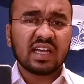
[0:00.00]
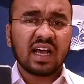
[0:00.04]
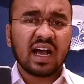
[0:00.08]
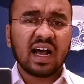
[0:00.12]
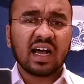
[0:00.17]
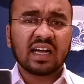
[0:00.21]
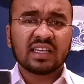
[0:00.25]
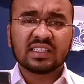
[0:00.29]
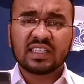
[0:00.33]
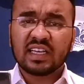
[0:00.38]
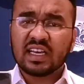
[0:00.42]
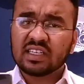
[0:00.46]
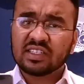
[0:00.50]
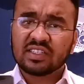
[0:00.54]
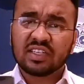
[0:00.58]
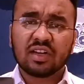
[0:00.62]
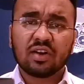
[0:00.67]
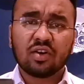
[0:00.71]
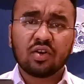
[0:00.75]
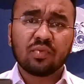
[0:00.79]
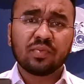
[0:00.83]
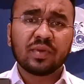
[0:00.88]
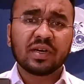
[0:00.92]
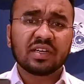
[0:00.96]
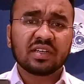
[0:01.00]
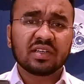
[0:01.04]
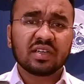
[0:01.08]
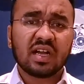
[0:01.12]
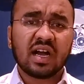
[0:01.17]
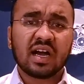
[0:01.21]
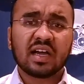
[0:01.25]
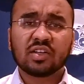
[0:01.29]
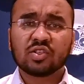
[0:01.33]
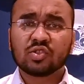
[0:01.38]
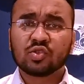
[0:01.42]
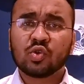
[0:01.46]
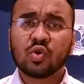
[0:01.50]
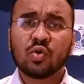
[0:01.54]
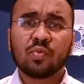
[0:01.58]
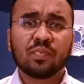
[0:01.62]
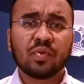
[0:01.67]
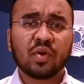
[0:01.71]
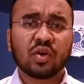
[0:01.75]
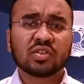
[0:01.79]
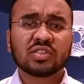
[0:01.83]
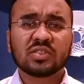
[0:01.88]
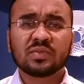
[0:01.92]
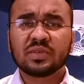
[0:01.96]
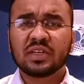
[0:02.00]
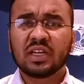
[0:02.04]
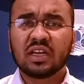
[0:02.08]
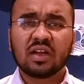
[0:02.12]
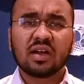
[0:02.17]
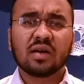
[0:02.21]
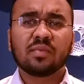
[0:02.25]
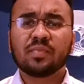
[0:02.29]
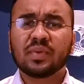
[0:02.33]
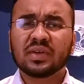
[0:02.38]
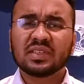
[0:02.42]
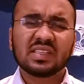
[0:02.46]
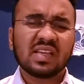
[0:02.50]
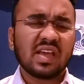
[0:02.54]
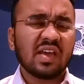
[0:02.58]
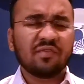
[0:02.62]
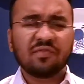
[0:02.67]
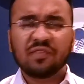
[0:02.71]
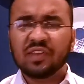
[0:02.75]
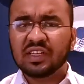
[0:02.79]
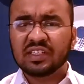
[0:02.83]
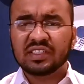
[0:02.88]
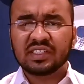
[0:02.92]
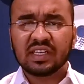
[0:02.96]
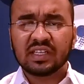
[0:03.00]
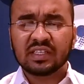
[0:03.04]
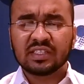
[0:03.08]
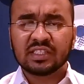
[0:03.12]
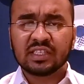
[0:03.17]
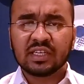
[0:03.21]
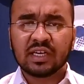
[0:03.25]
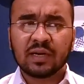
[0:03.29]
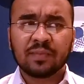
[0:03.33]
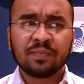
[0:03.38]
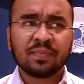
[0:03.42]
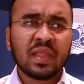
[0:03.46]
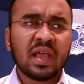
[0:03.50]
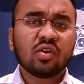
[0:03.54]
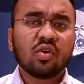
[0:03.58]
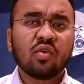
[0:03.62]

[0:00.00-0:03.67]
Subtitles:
has accelerometer, gyroscope, proximity compass, every sensor.